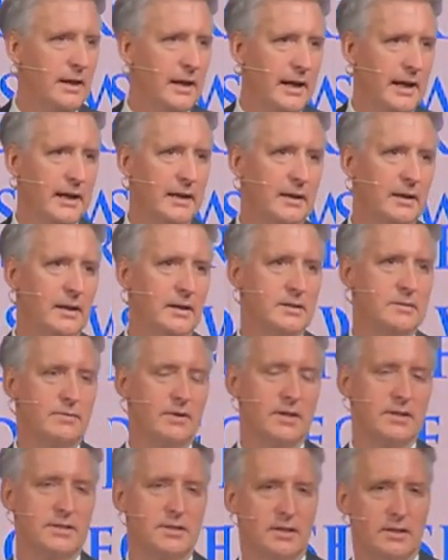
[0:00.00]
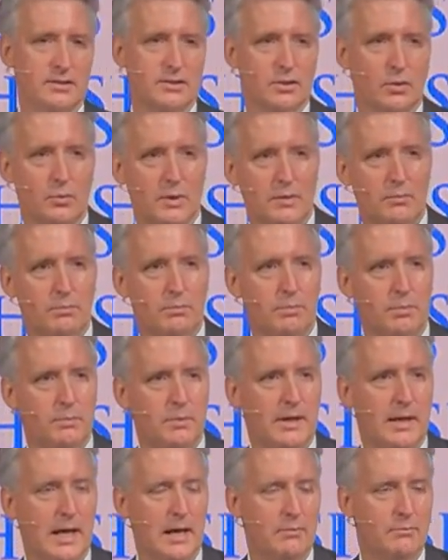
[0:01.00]
And it's very serious. So we
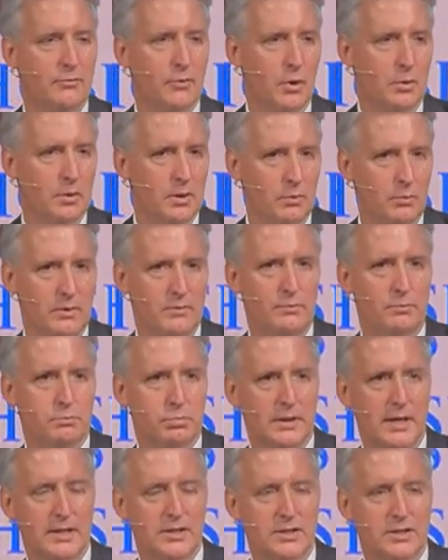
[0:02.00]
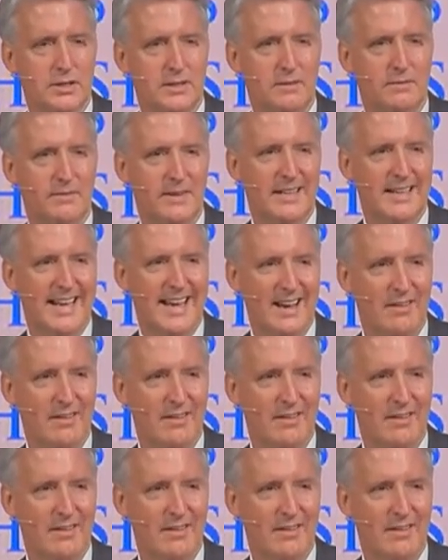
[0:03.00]
came forward and we pledged to defend